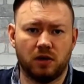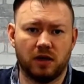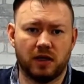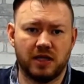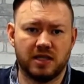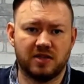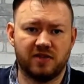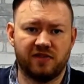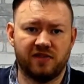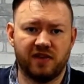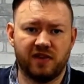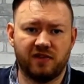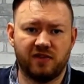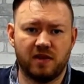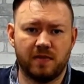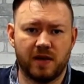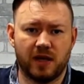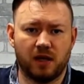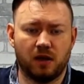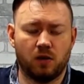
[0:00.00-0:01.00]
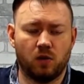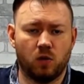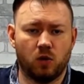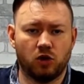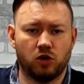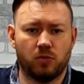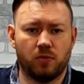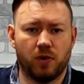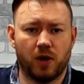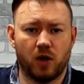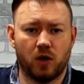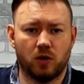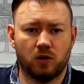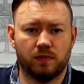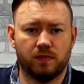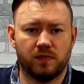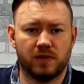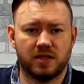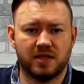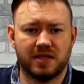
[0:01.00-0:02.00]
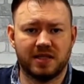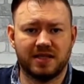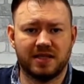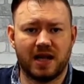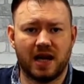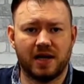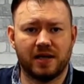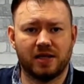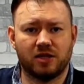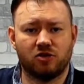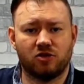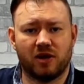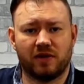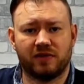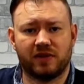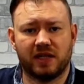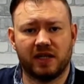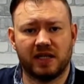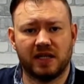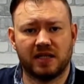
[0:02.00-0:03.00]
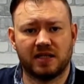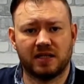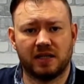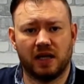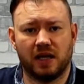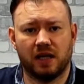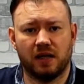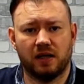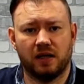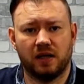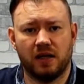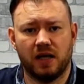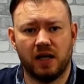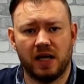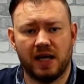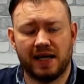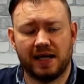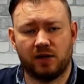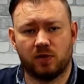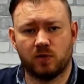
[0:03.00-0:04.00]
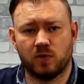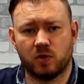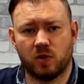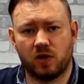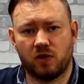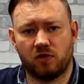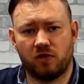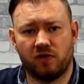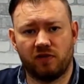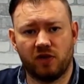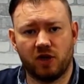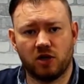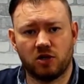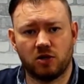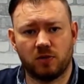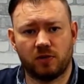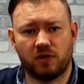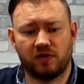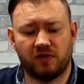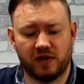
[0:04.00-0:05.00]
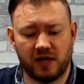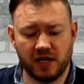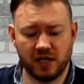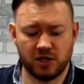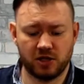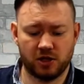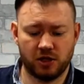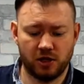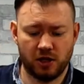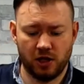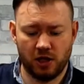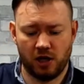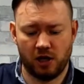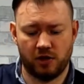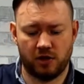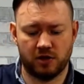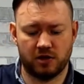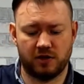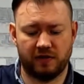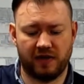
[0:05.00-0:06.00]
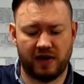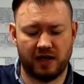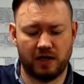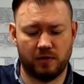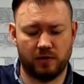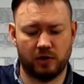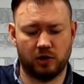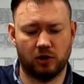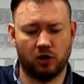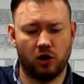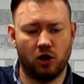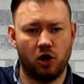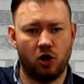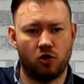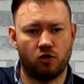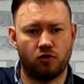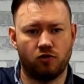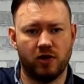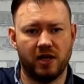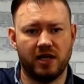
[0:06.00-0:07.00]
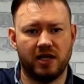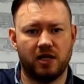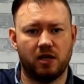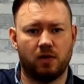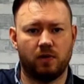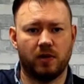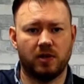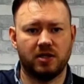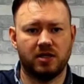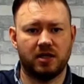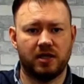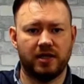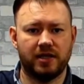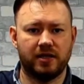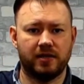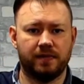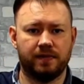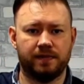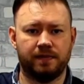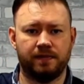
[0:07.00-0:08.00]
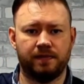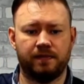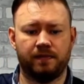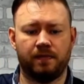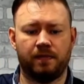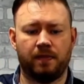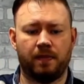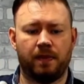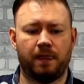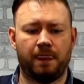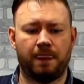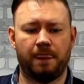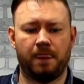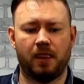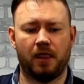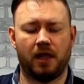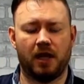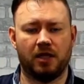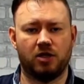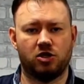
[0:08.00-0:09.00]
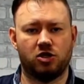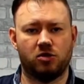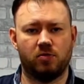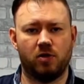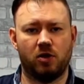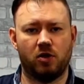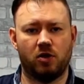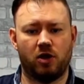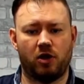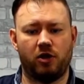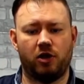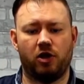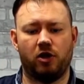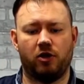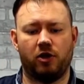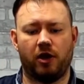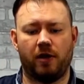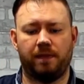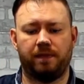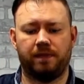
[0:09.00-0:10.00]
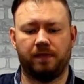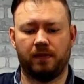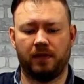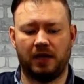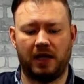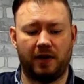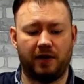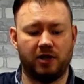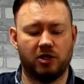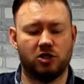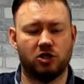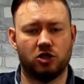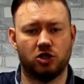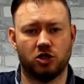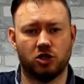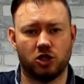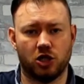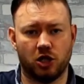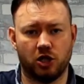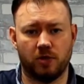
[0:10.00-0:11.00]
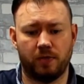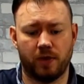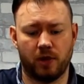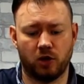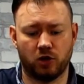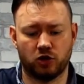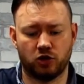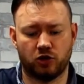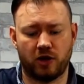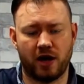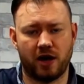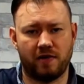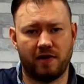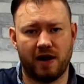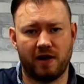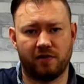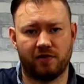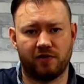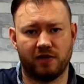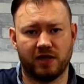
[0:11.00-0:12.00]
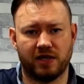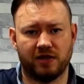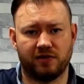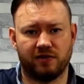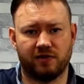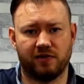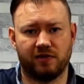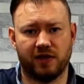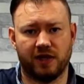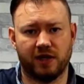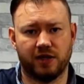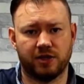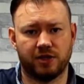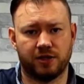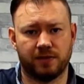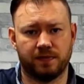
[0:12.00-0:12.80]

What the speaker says: is a 50mm wooden pole that's designed and crafted in Italy. It comes with a reversible finish. It's available reeded on one side and smooth on the other, allowing you to just turn the pole straight around for a different finish.